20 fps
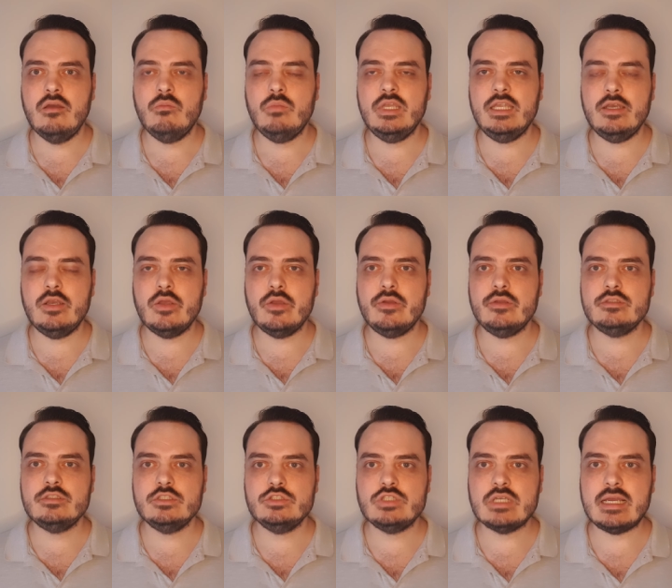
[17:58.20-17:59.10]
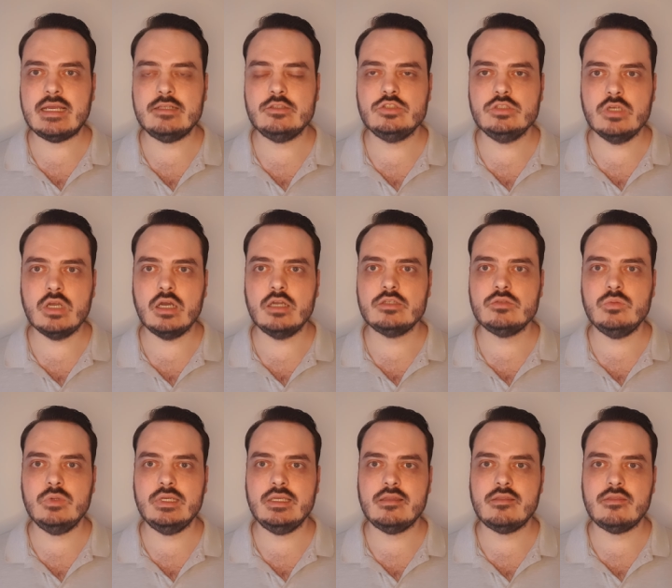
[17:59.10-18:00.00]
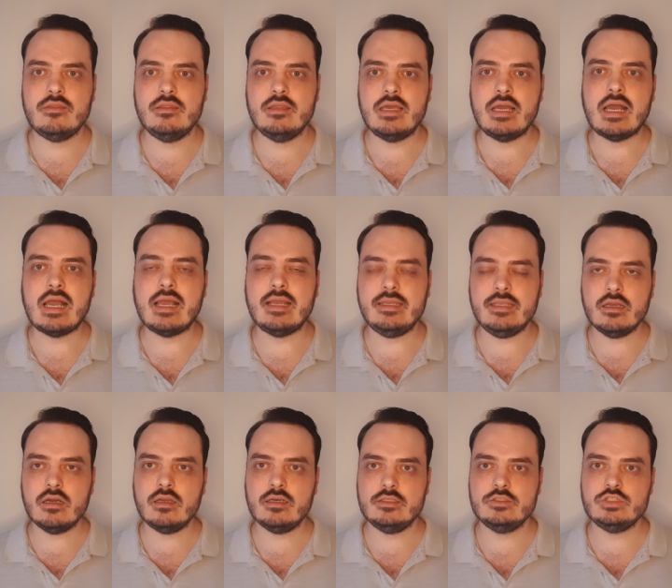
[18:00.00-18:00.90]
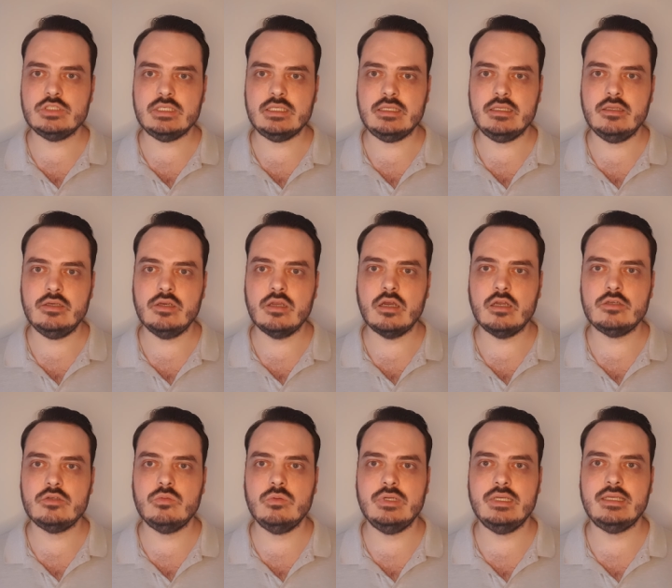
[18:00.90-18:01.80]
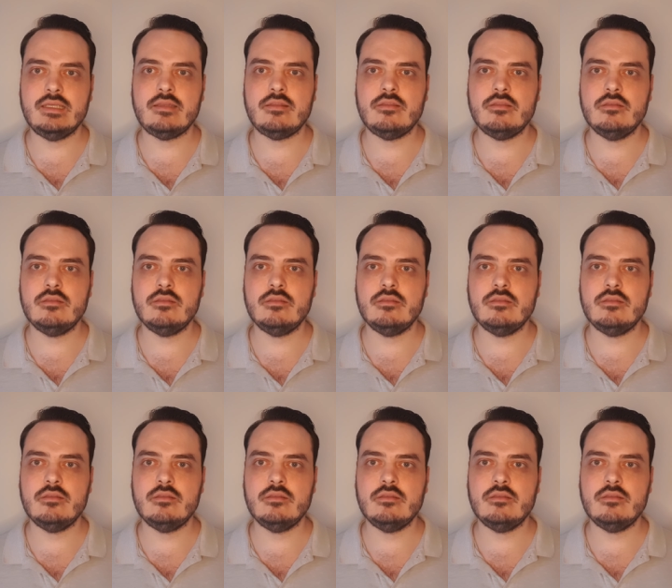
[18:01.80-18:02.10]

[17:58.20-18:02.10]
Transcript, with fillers: we learn to judge not with ideology, not with